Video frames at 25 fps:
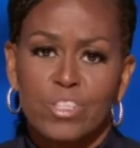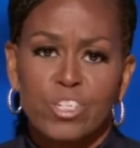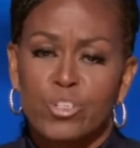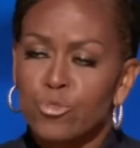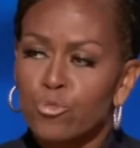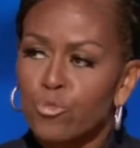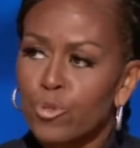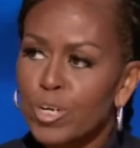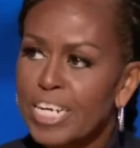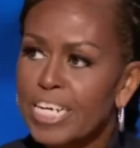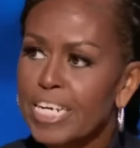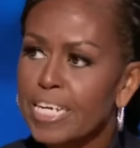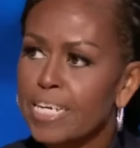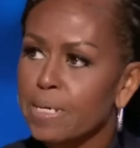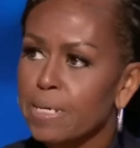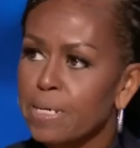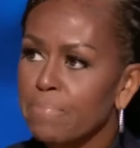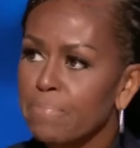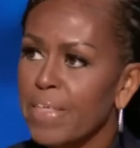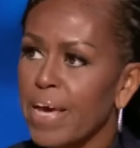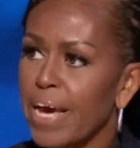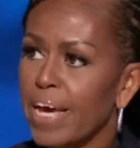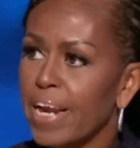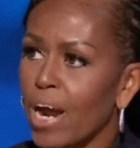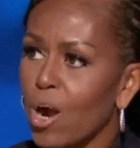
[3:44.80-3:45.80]
the
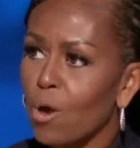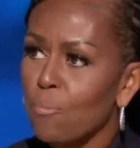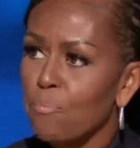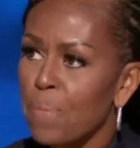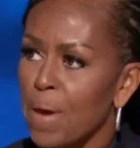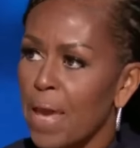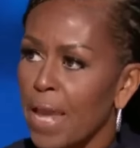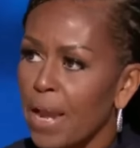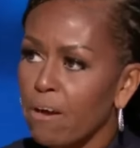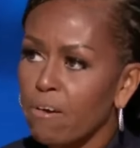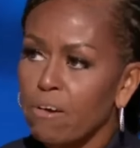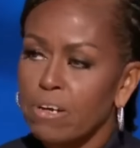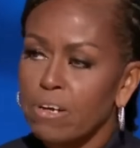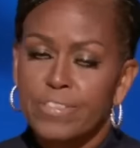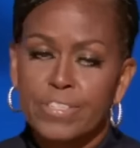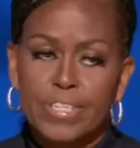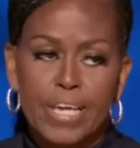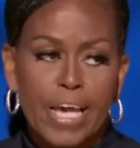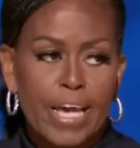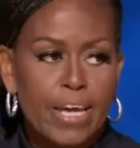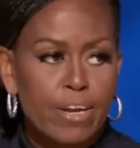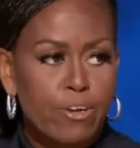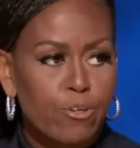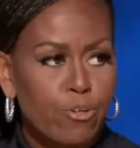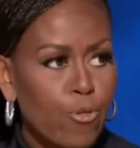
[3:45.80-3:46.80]
dream that our
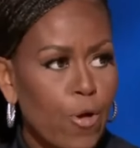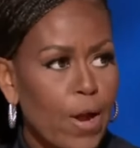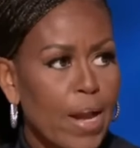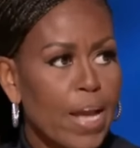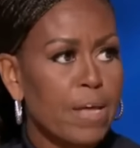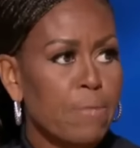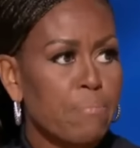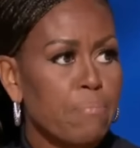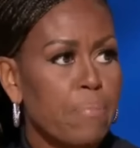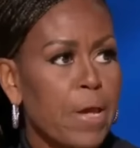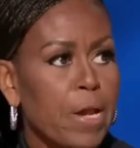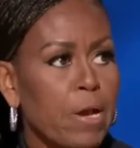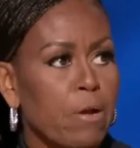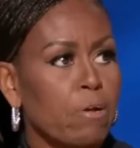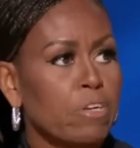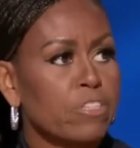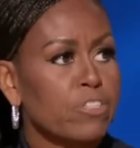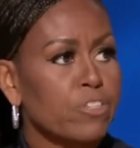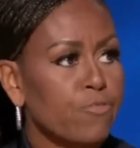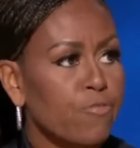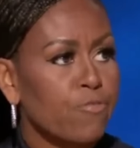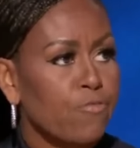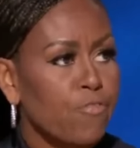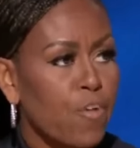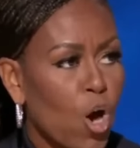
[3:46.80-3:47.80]
parents and
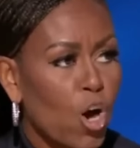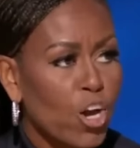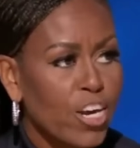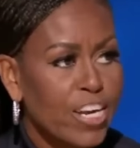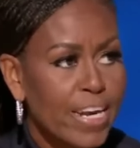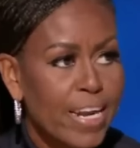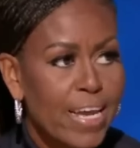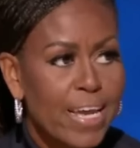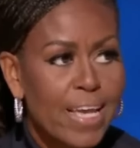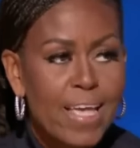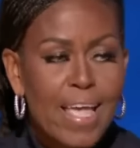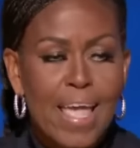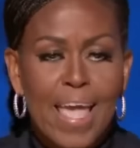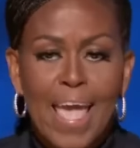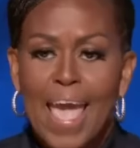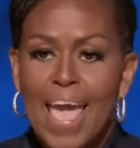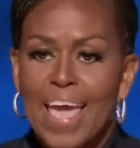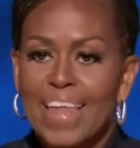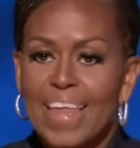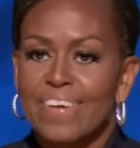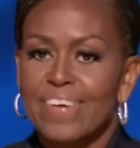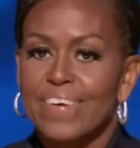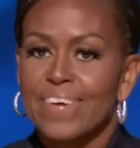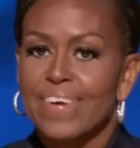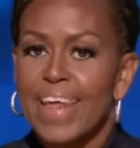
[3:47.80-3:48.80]
grandparents fought
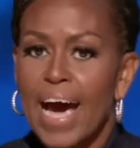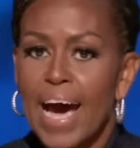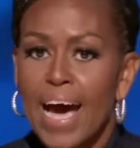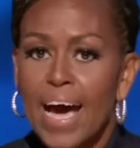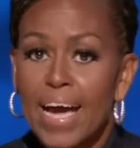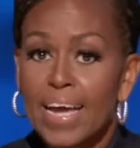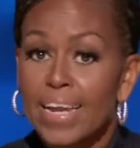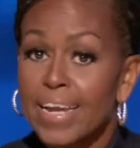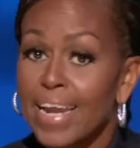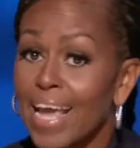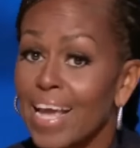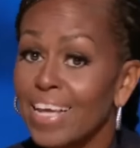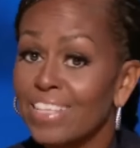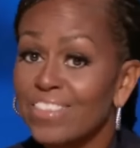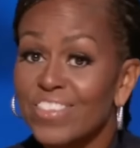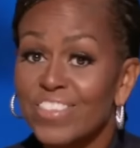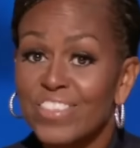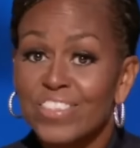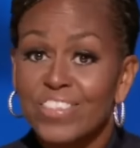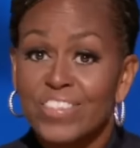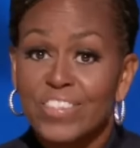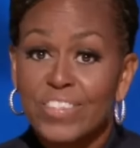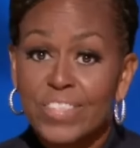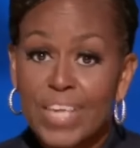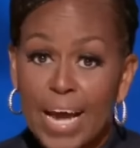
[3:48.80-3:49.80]
and died
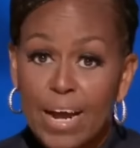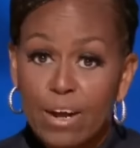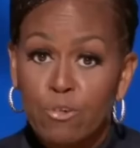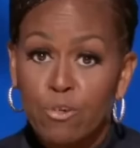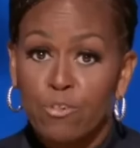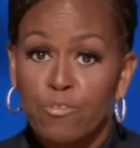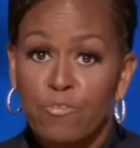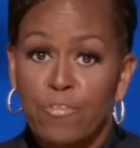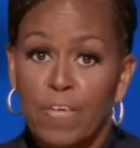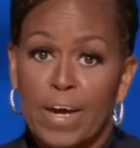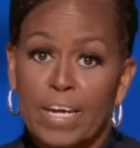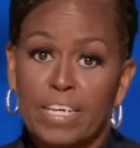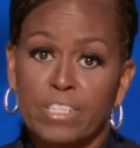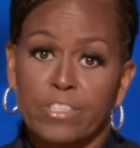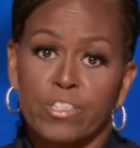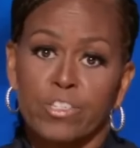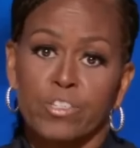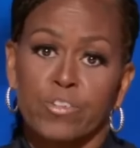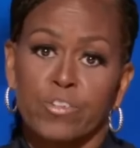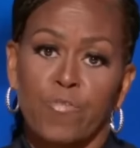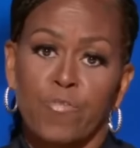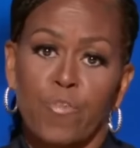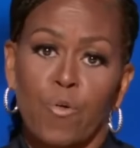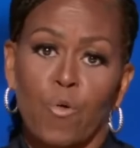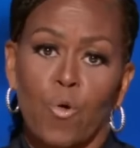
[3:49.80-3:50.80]
and
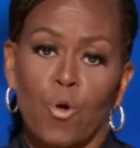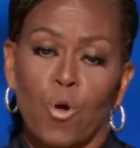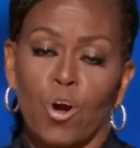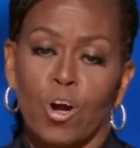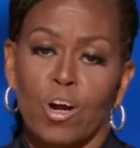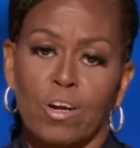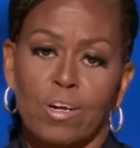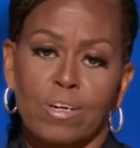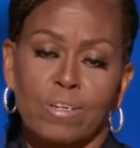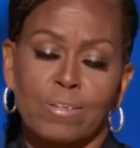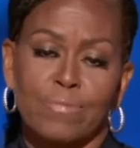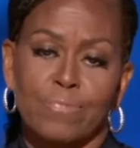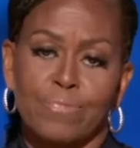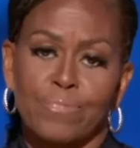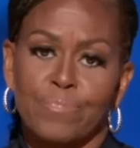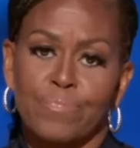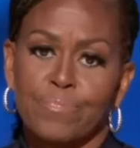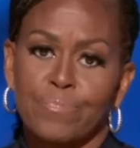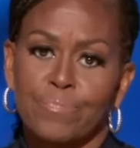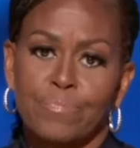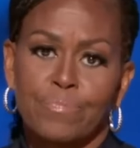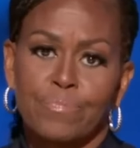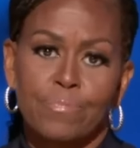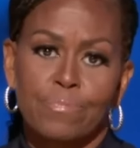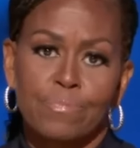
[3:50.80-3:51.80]
sacrificed for.
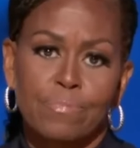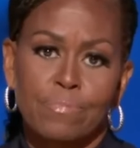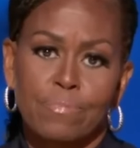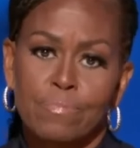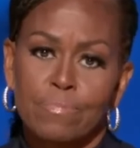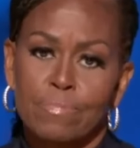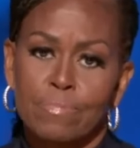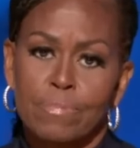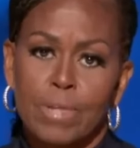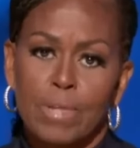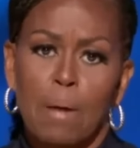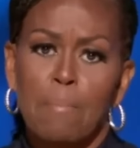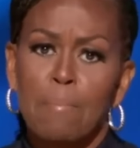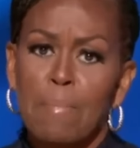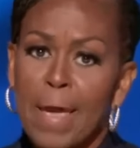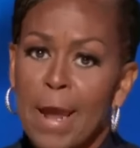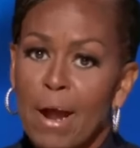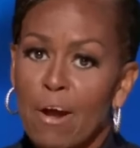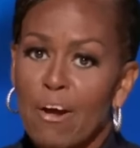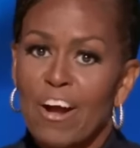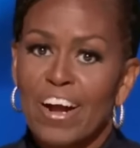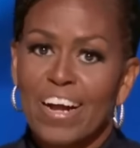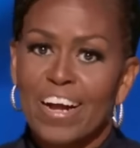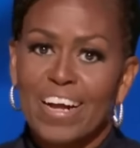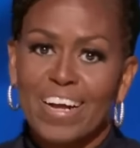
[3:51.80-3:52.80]

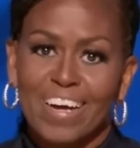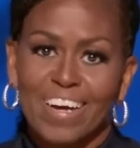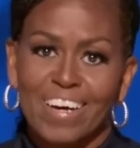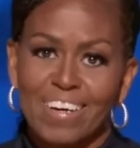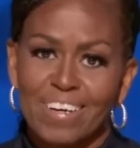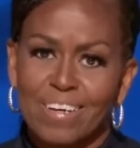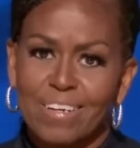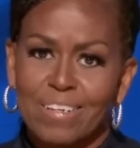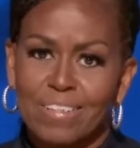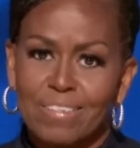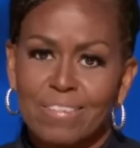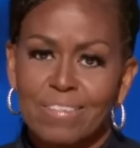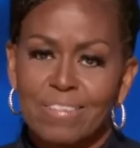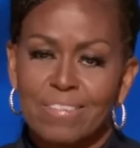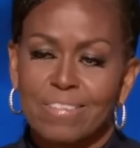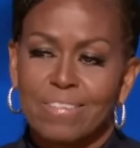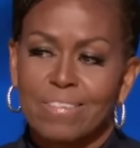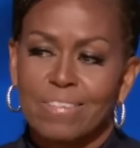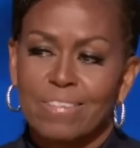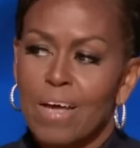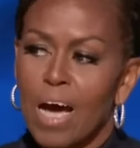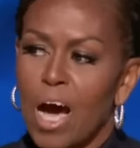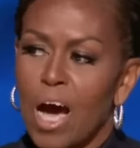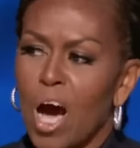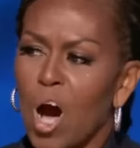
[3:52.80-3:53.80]
America,
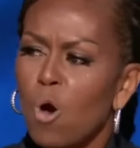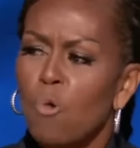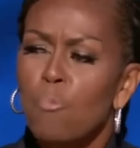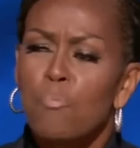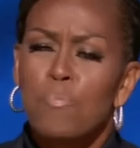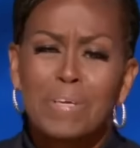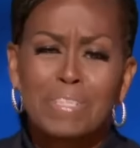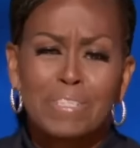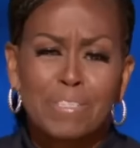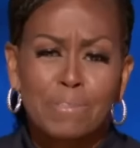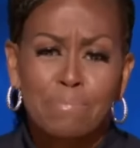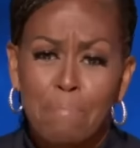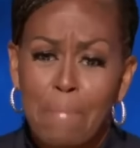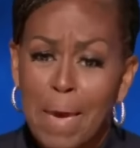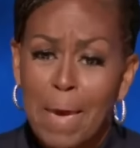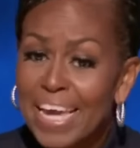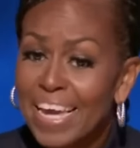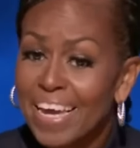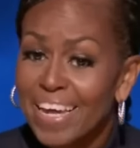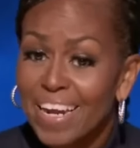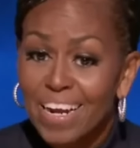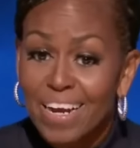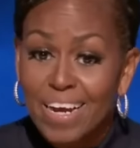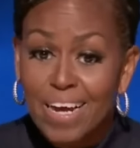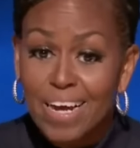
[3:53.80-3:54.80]
hope is
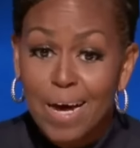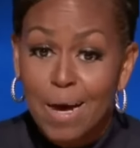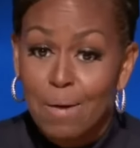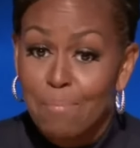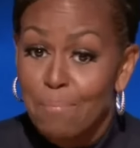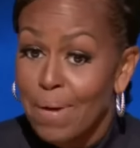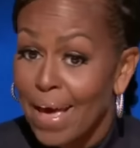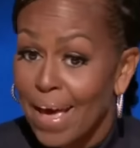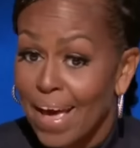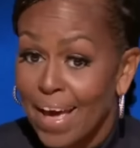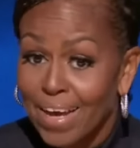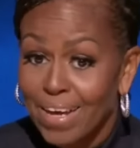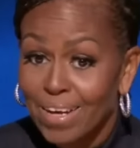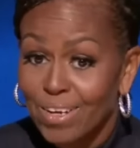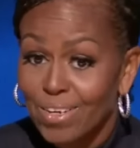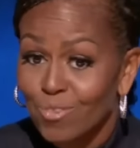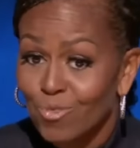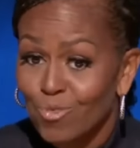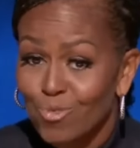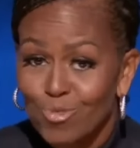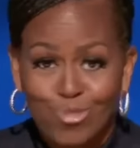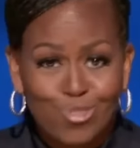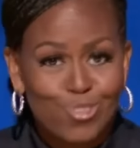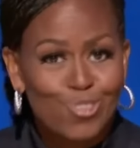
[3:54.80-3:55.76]
making a comeback.